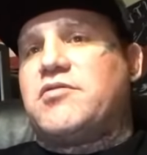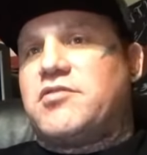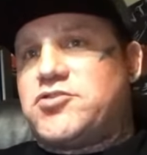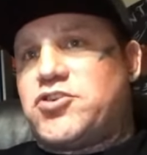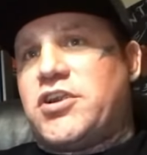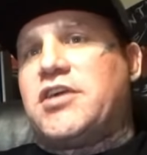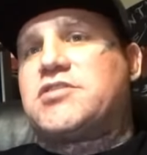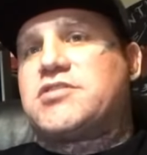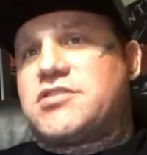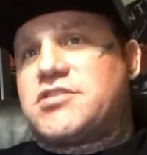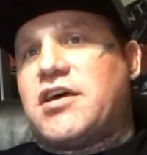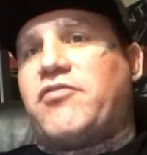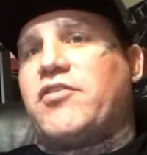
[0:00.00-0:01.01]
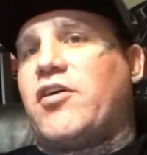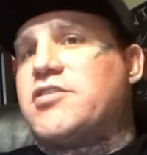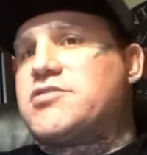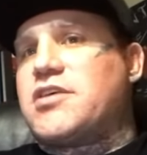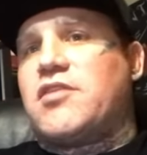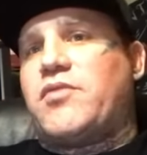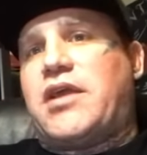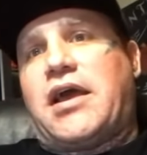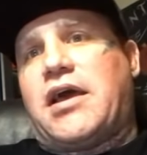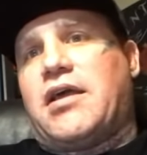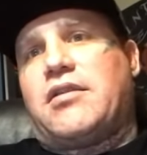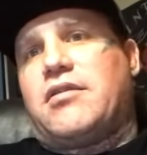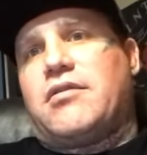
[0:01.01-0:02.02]
tricks and stuff. And all of a sudden we
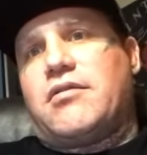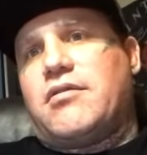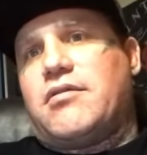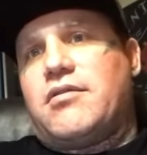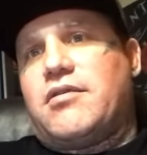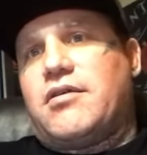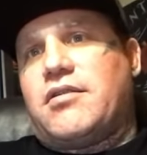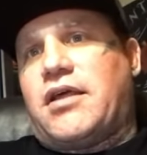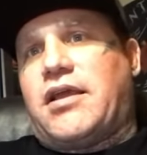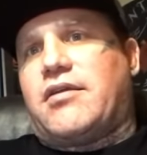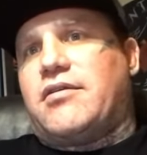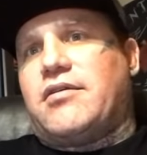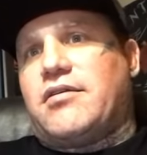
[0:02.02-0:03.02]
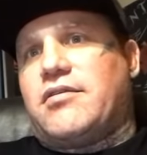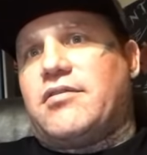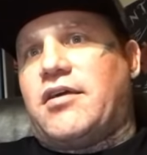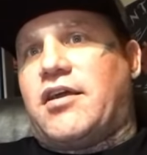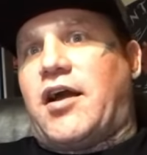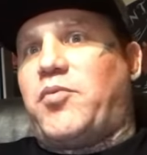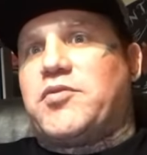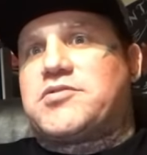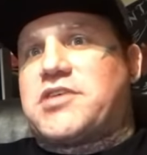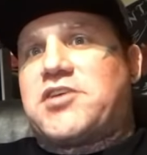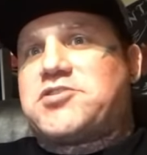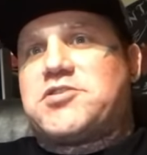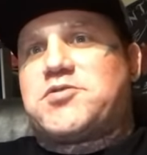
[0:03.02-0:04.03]
had like a couple
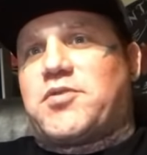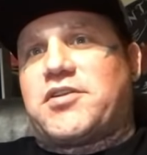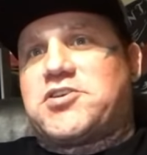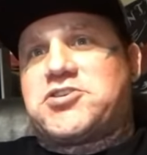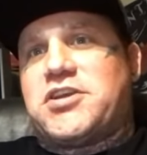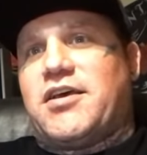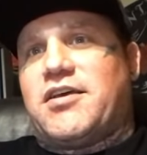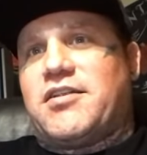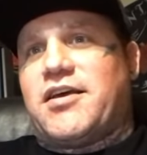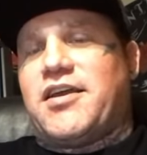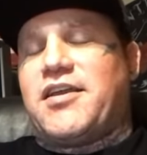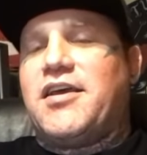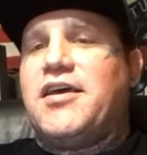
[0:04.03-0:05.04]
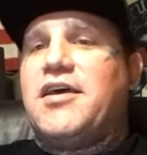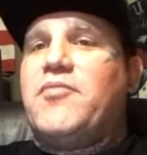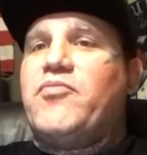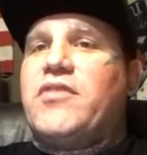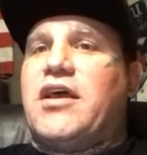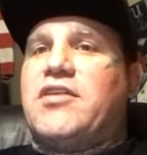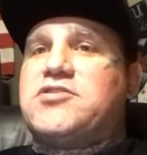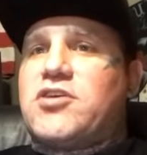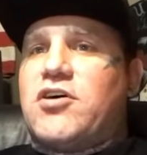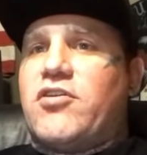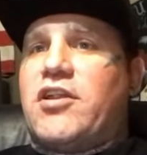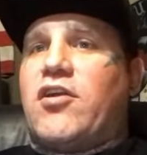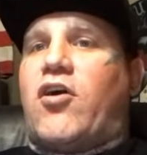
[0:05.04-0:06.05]
sections worth of shit. Like, and
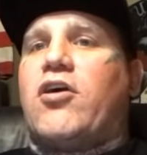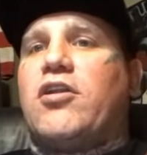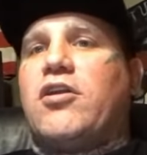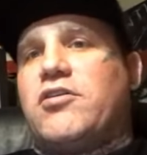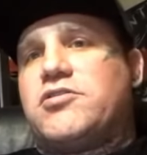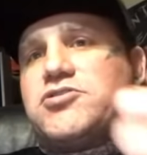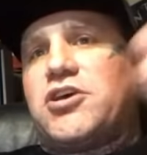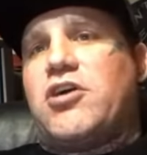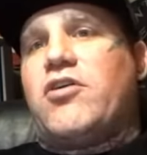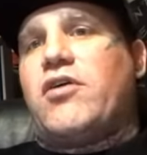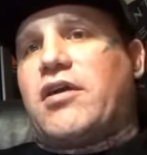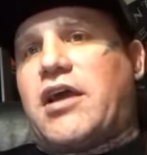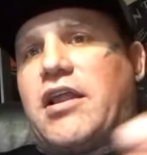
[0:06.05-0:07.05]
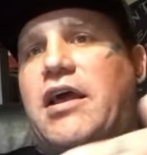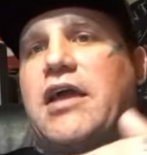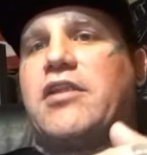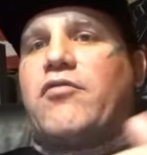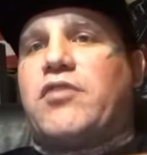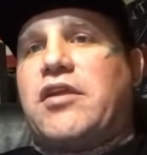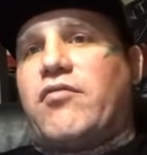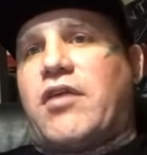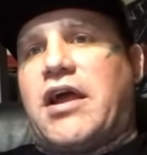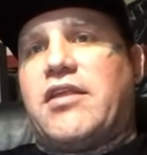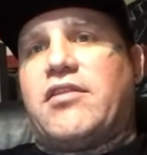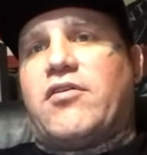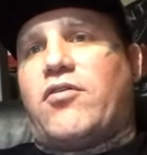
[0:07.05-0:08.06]
so then Arlo and Joe kind of had to
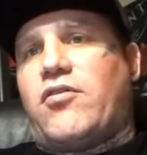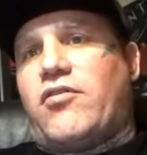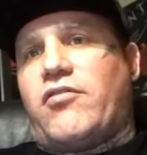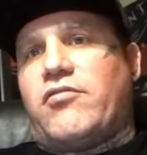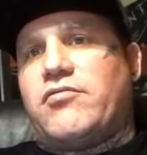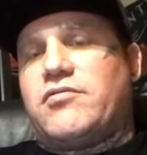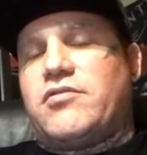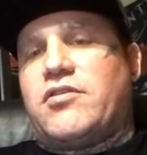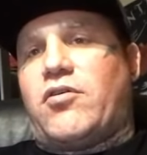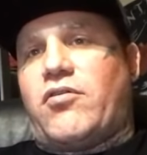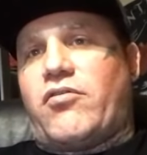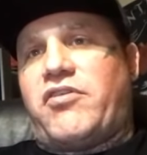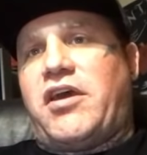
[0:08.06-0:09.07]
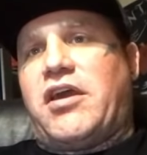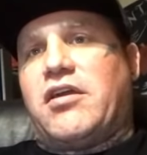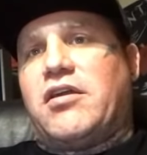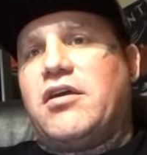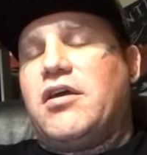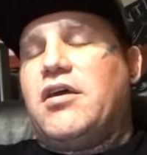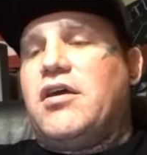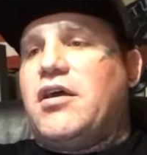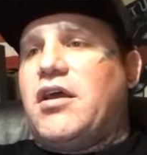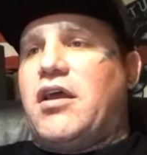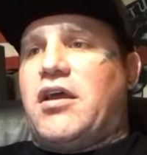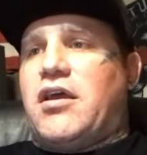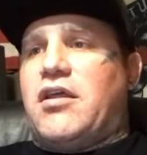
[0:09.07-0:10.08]
rewrite the whole thing.
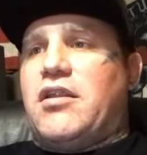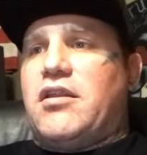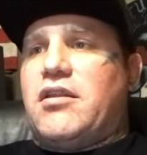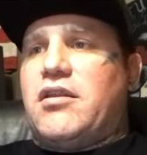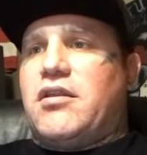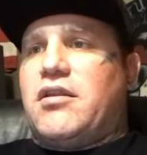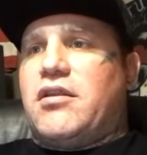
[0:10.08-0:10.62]
and